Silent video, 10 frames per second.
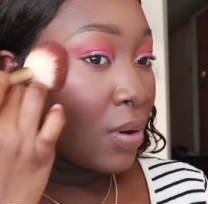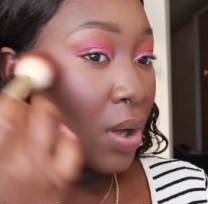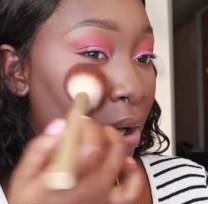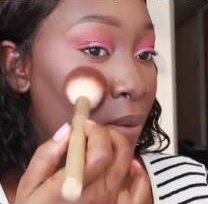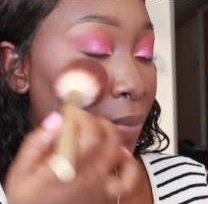
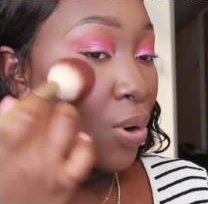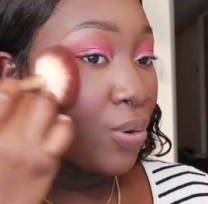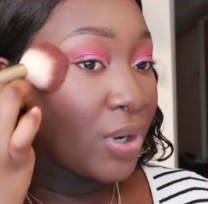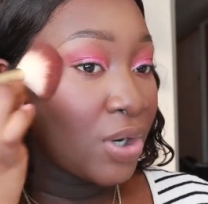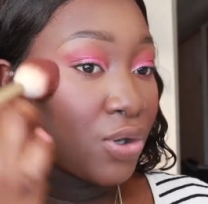
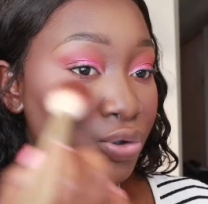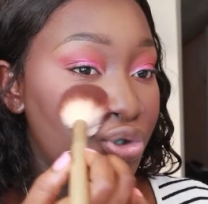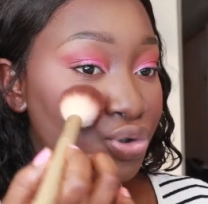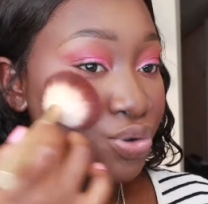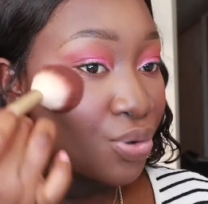owning your
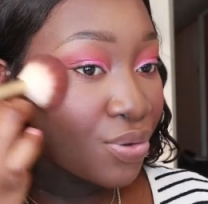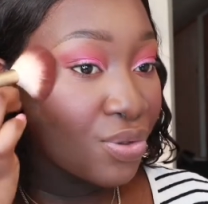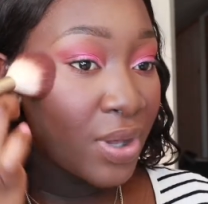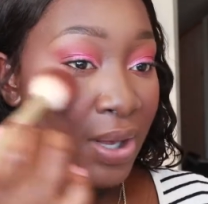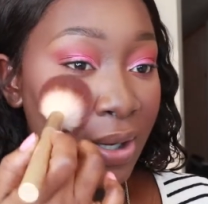
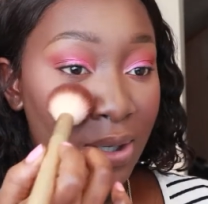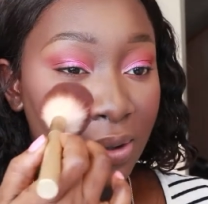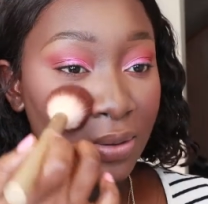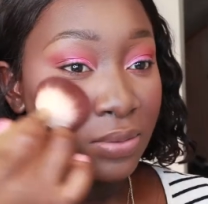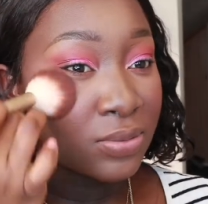truth
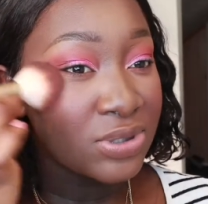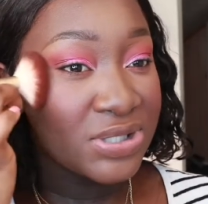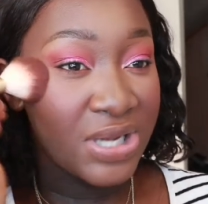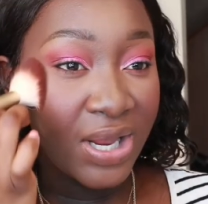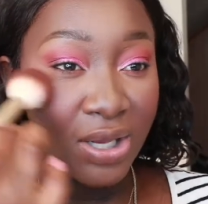and
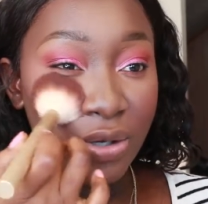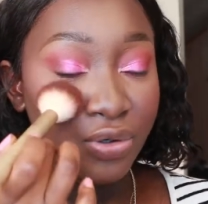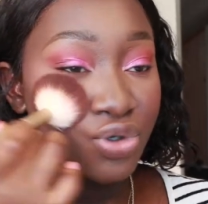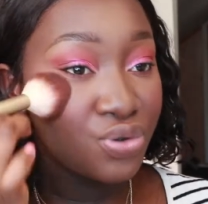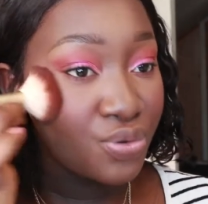staying in
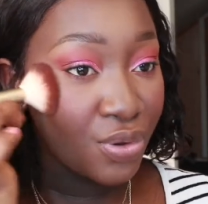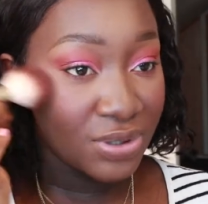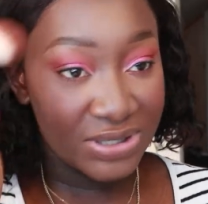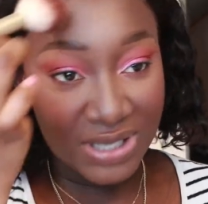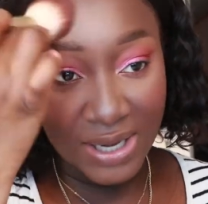your truth,
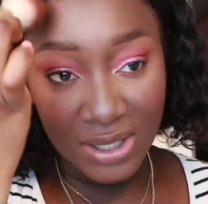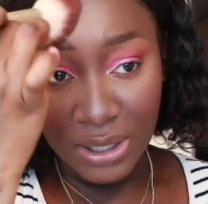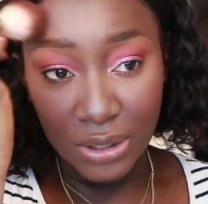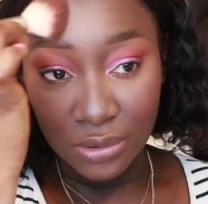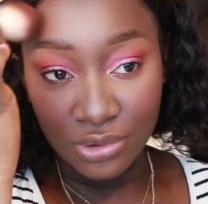or
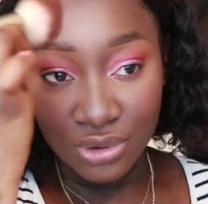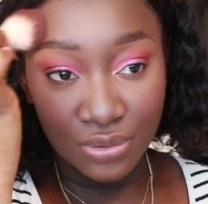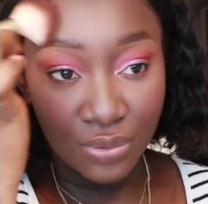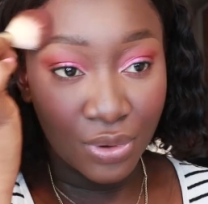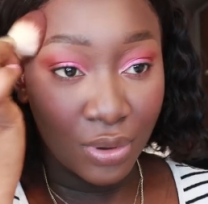standing in your
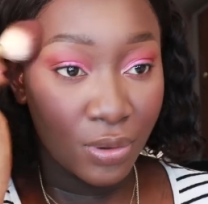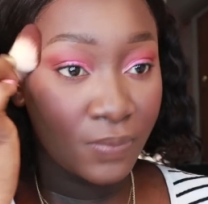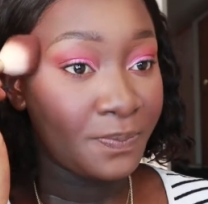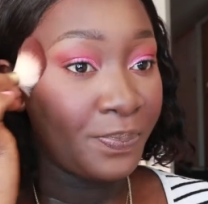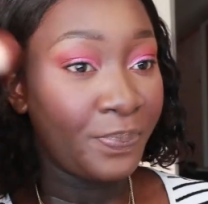truth, you know.